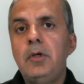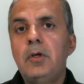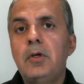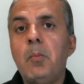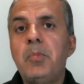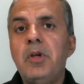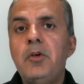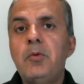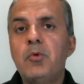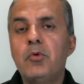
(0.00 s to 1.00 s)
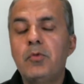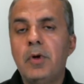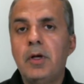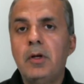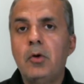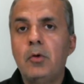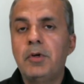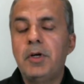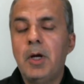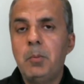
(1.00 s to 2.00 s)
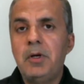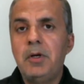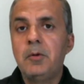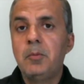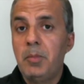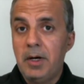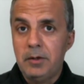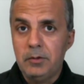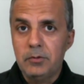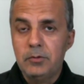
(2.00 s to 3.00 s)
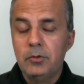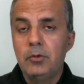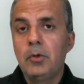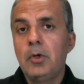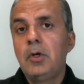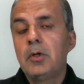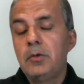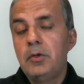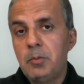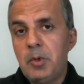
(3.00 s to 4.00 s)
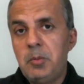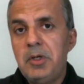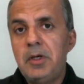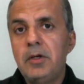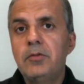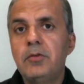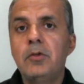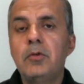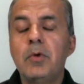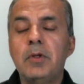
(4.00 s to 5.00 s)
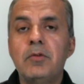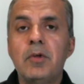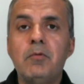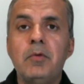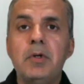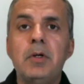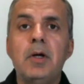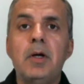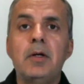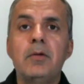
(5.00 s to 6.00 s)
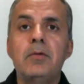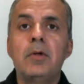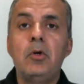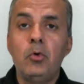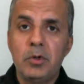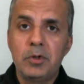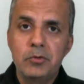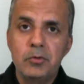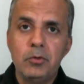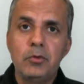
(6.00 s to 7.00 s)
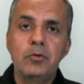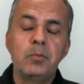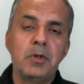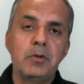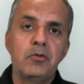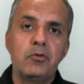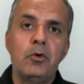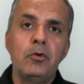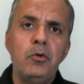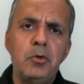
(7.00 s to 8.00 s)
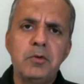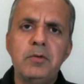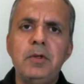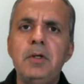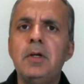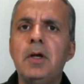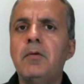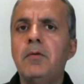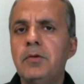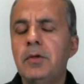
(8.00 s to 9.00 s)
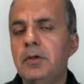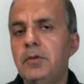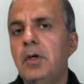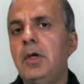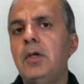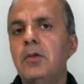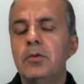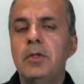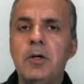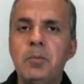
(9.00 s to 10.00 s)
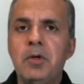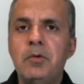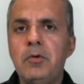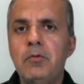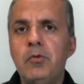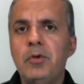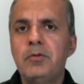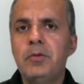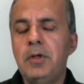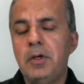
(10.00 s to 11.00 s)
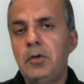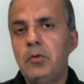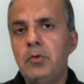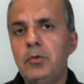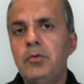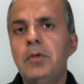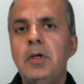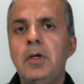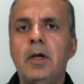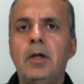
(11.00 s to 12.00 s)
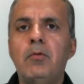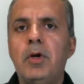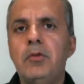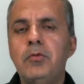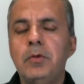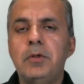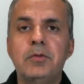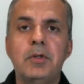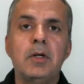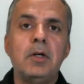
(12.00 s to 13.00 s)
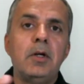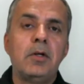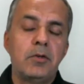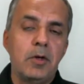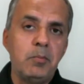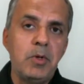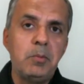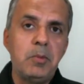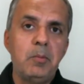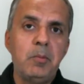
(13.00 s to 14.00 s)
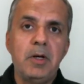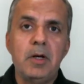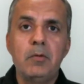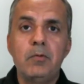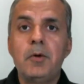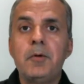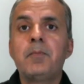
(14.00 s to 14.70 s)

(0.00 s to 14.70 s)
the complete profile of an applicant matters. So there may be cases when someone has lower scores but strong USCE and research. So that may have influenced the interviews and vice versa. Some people may have